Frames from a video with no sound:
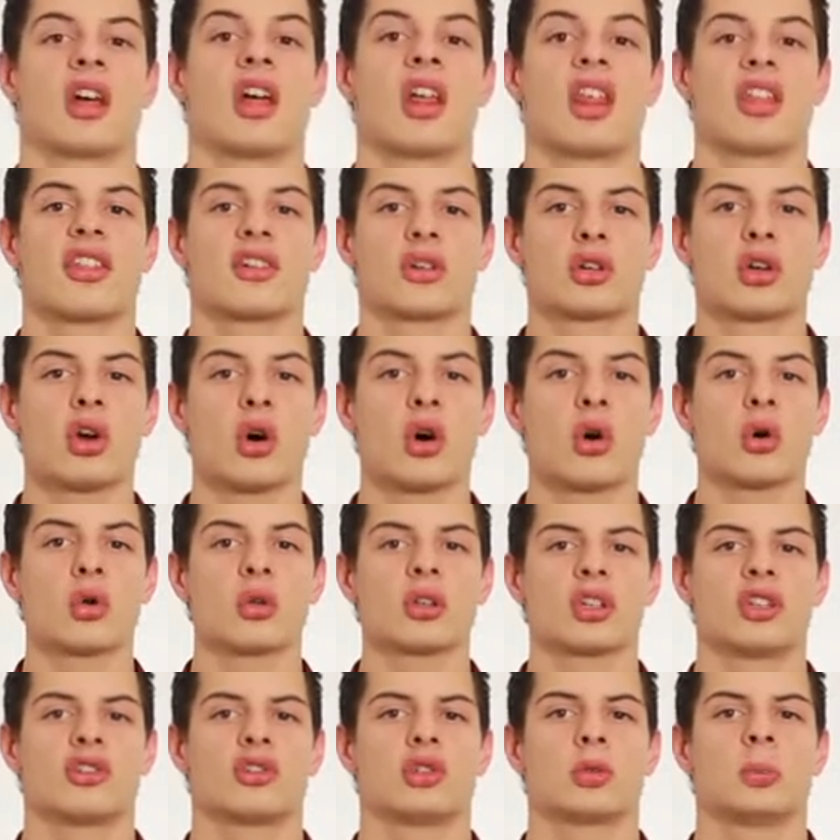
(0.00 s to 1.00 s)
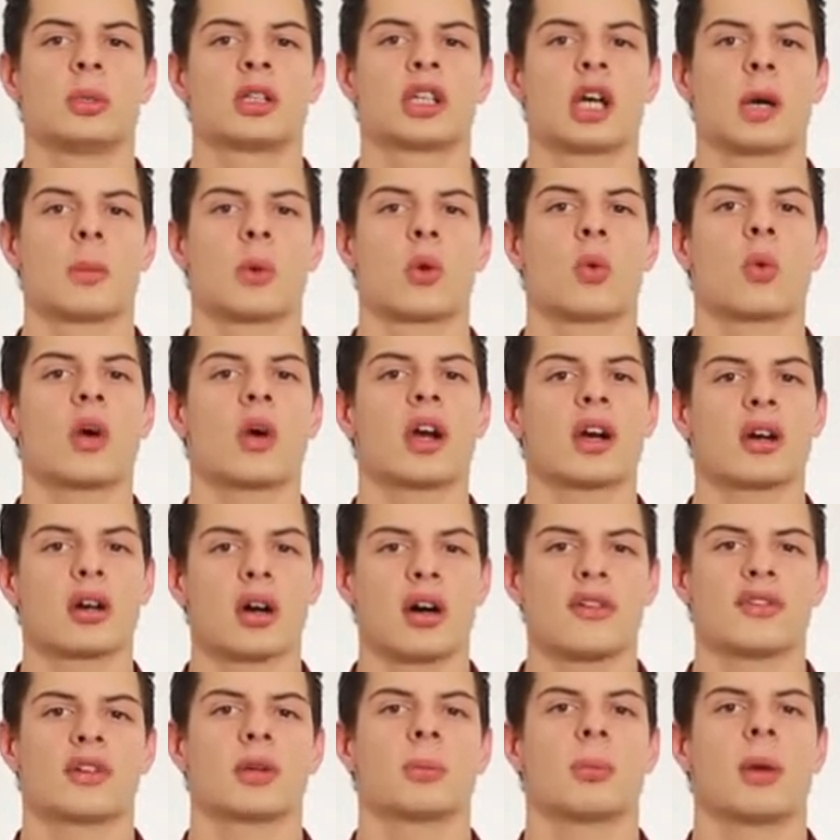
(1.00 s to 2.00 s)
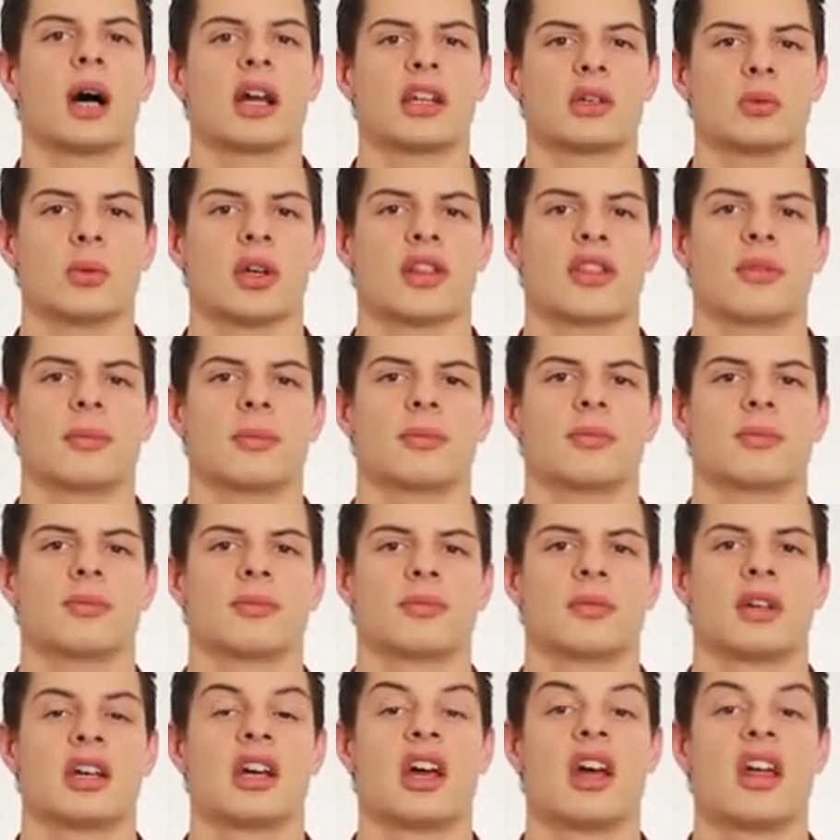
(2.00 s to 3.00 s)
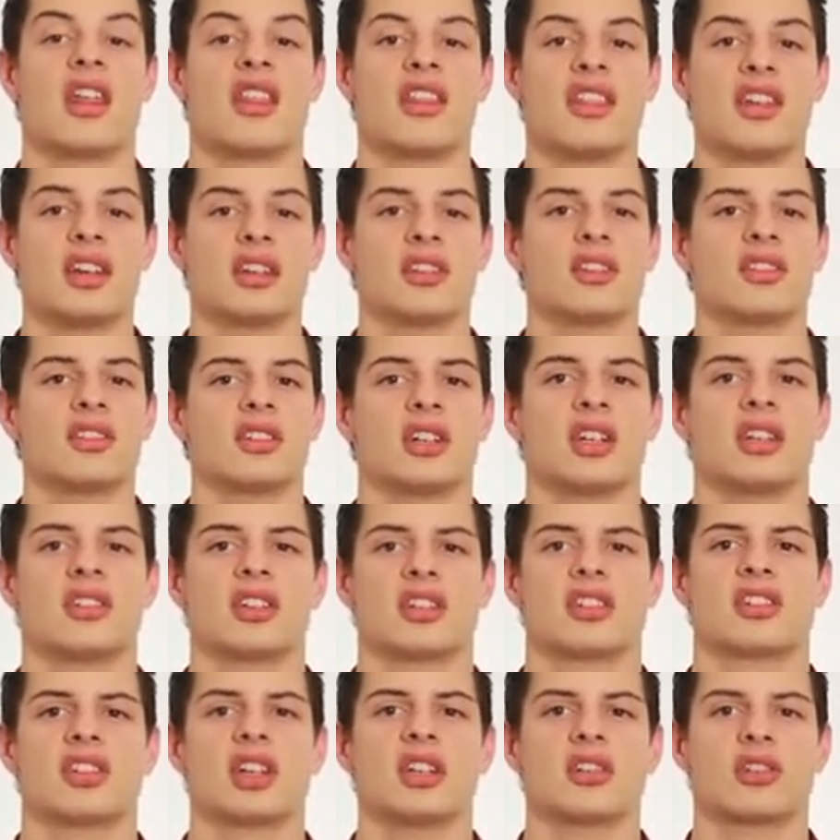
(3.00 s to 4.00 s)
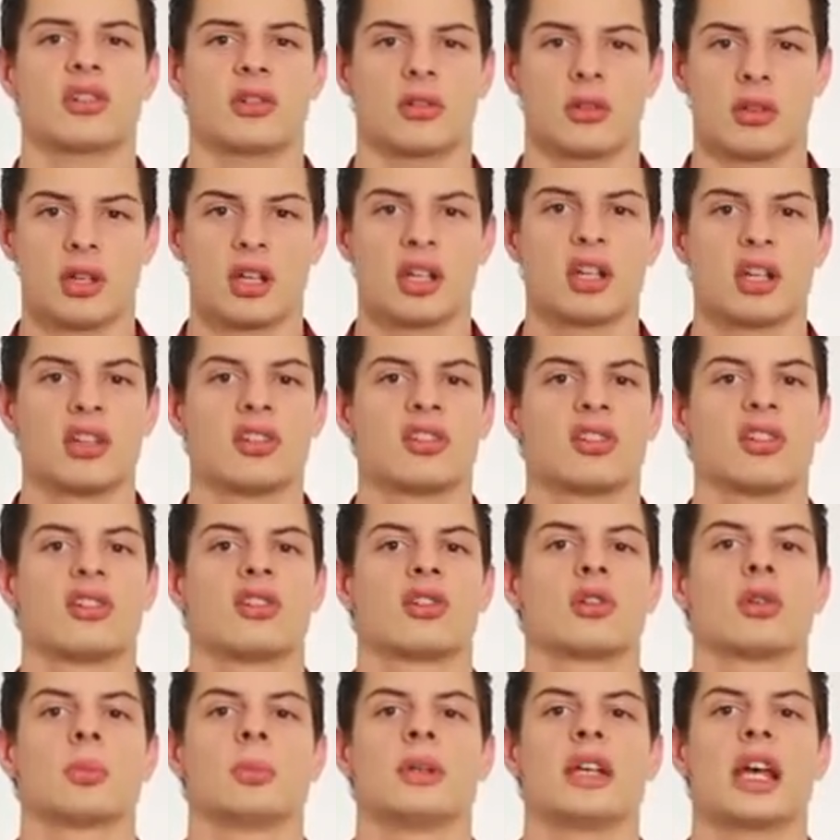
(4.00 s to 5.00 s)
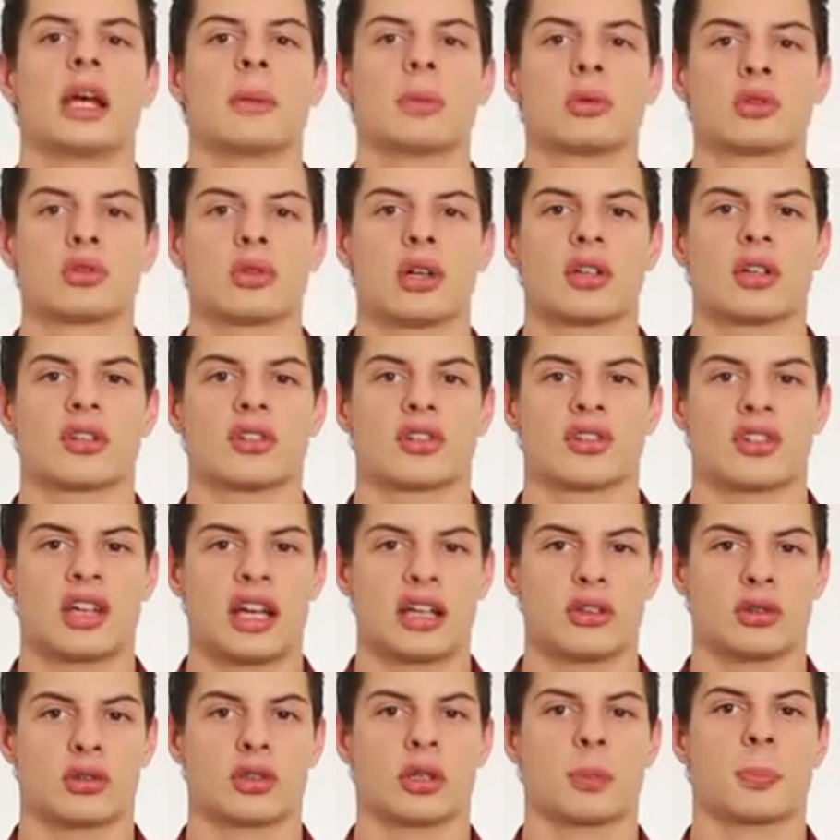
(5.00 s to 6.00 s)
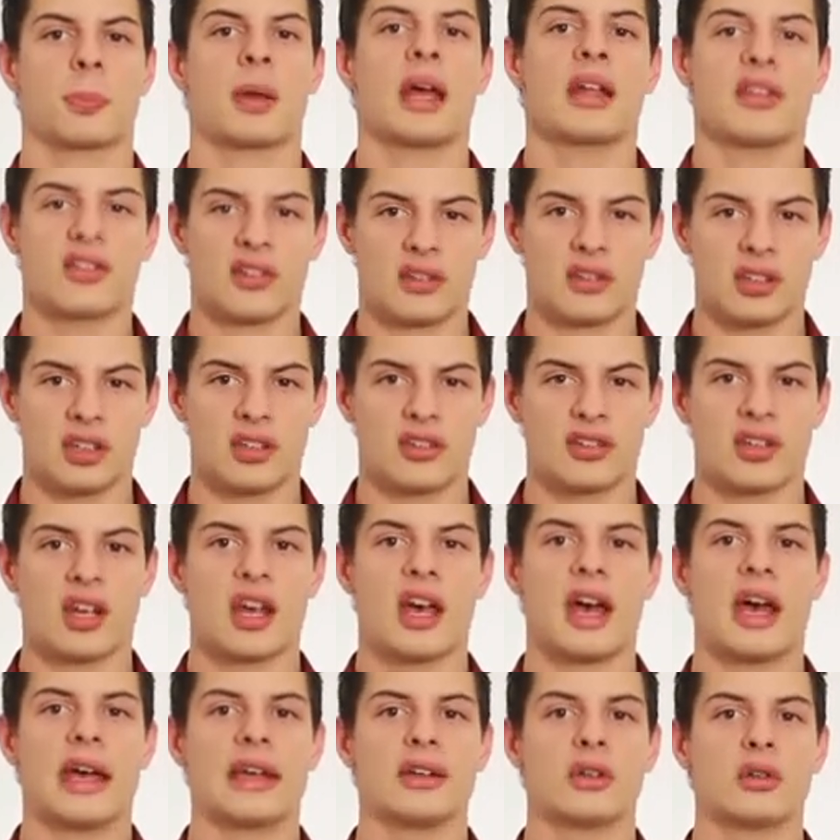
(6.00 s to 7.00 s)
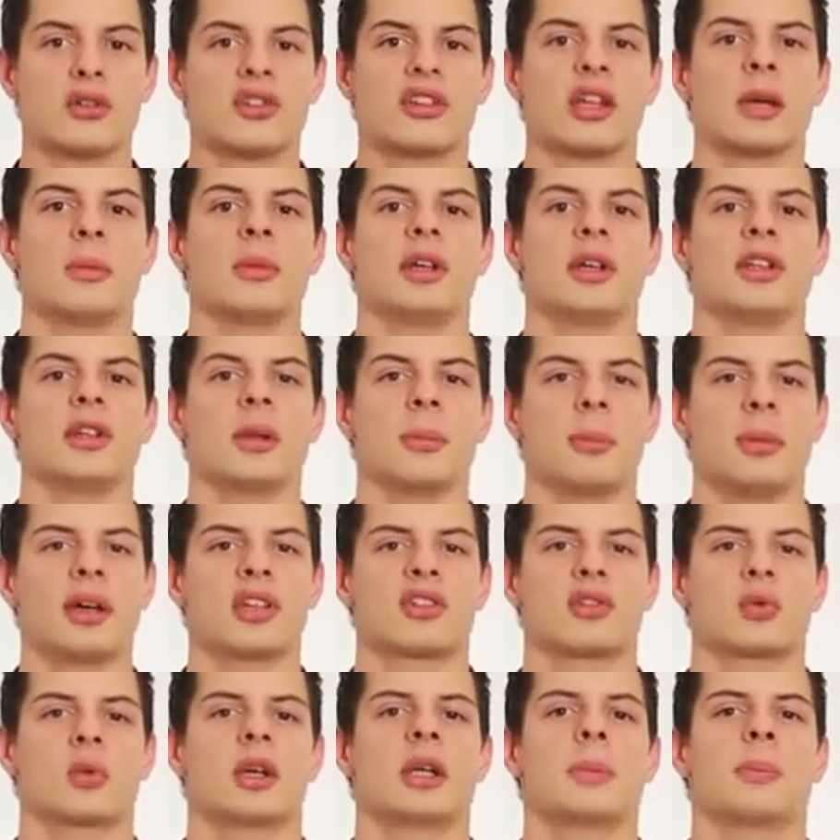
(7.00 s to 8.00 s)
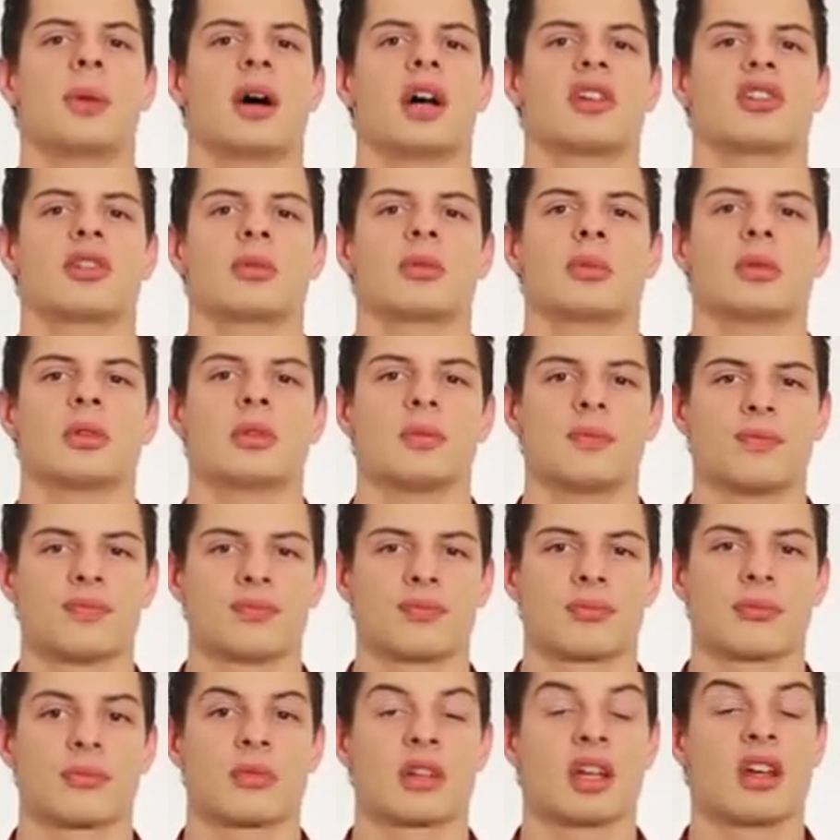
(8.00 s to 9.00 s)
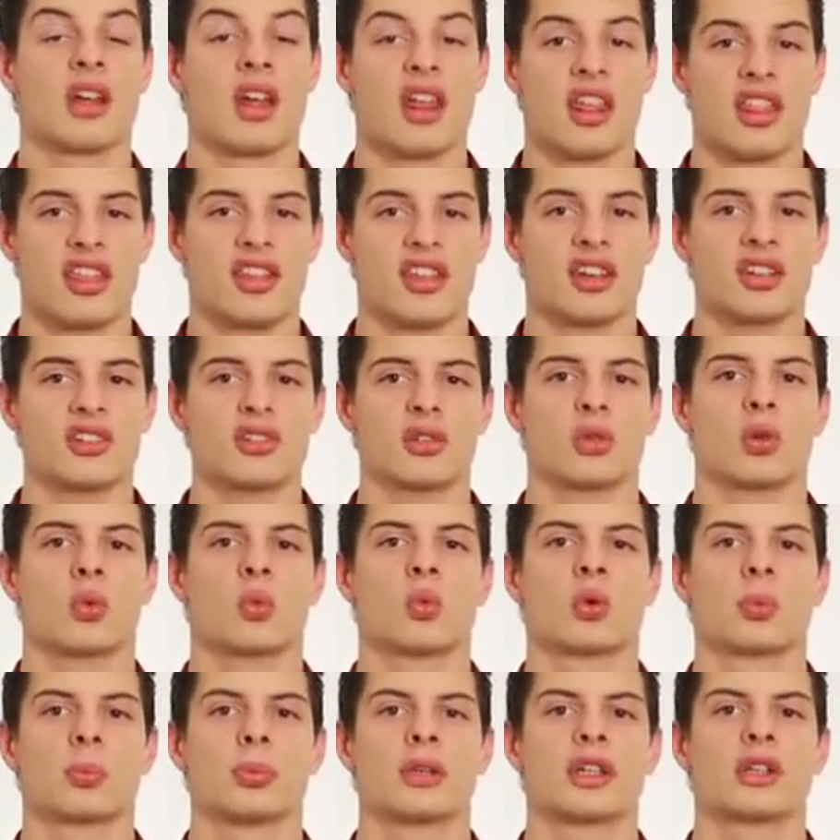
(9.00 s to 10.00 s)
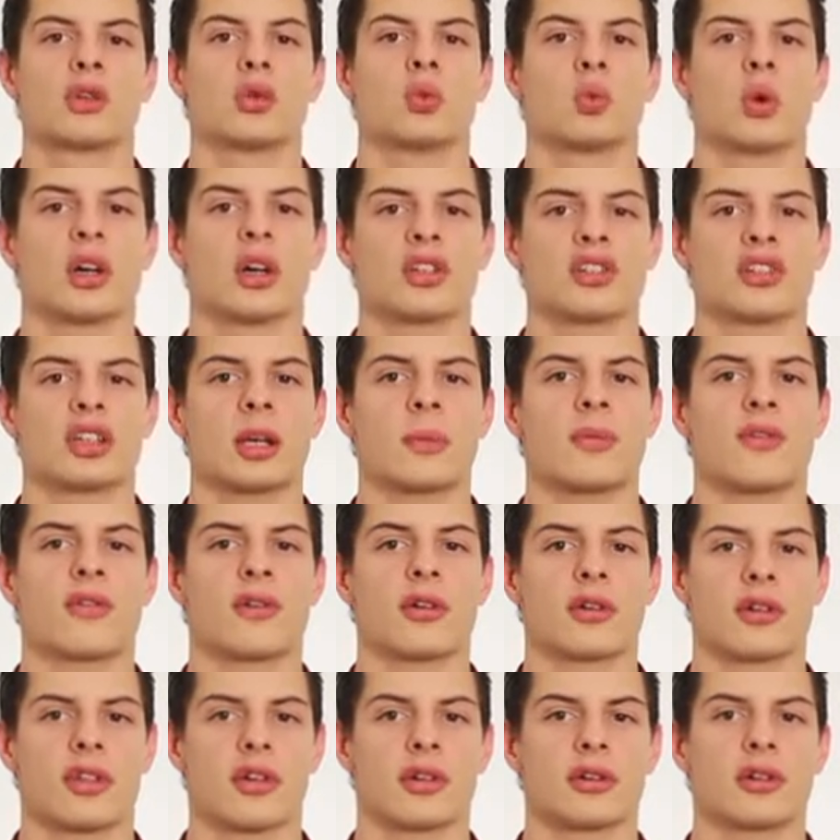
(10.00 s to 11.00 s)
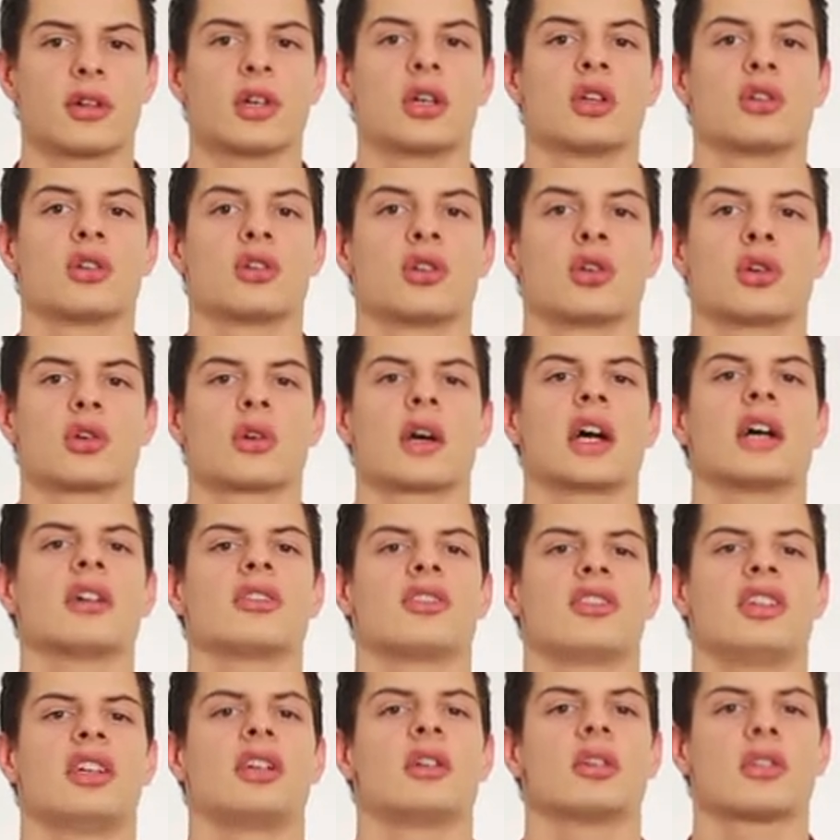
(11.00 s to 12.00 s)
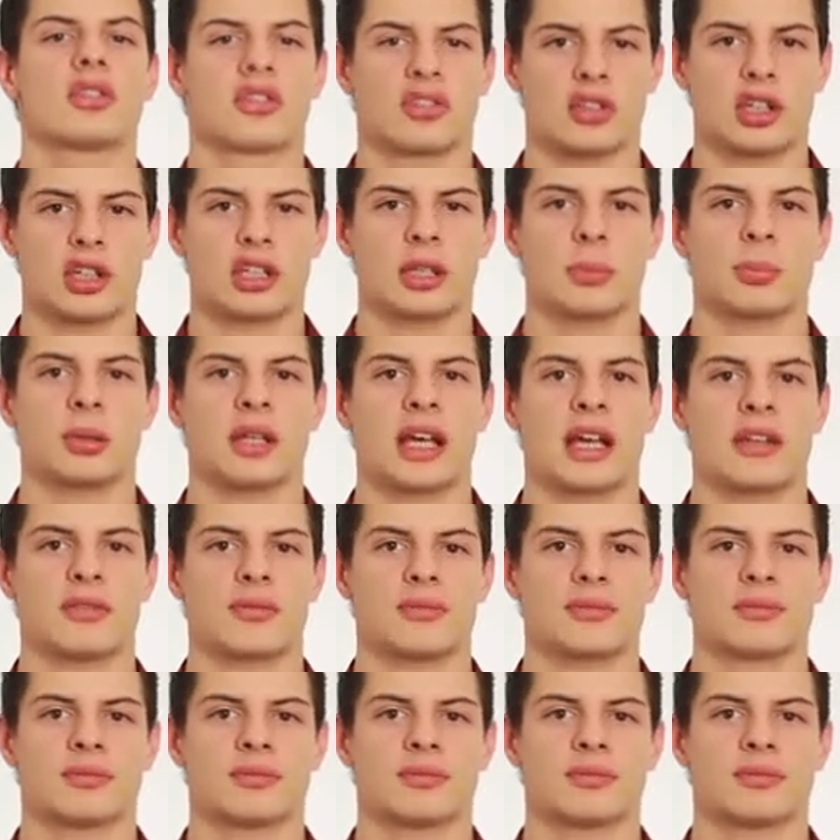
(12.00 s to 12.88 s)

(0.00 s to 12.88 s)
The goal is to become aware of your body rhythm. This is essential since you'll be able to understand your capacities and use them in the best way possible. This will bring you one step further to your ideal study plan.